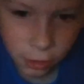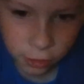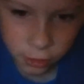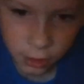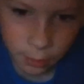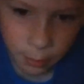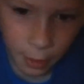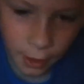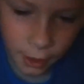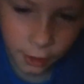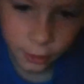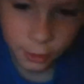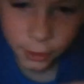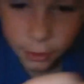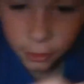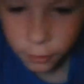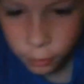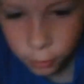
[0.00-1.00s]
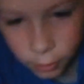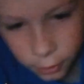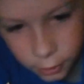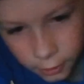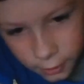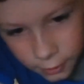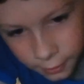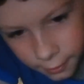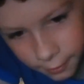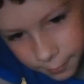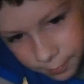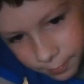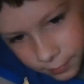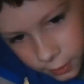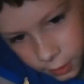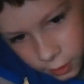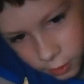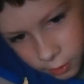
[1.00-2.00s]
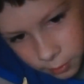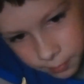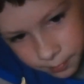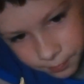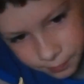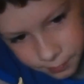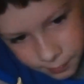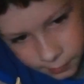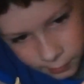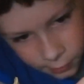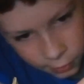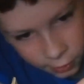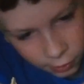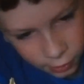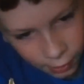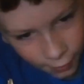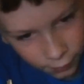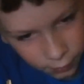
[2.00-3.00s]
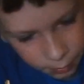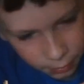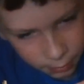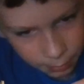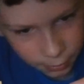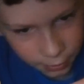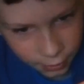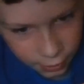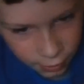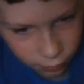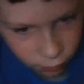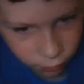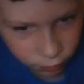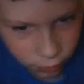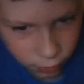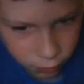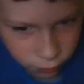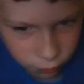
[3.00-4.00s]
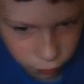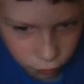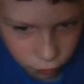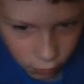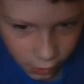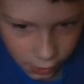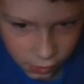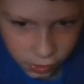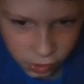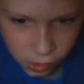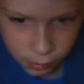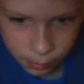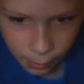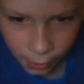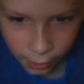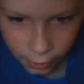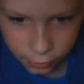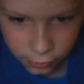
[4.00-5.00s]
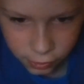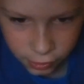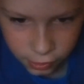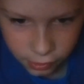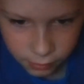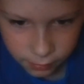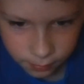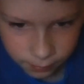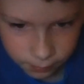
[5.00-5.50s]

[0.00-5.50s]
hard to get back on now. Because you have to put them in the right spots.